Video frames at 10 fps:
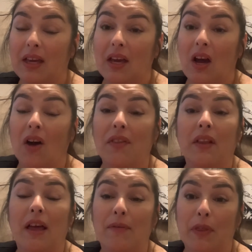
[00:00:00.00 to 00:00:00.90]
the
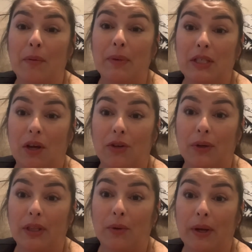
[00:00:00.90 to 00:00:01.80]
level that we saw
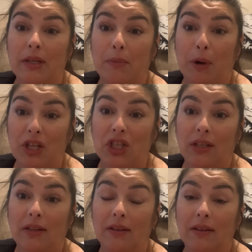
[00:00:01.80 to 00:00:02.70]
during the Great Depression.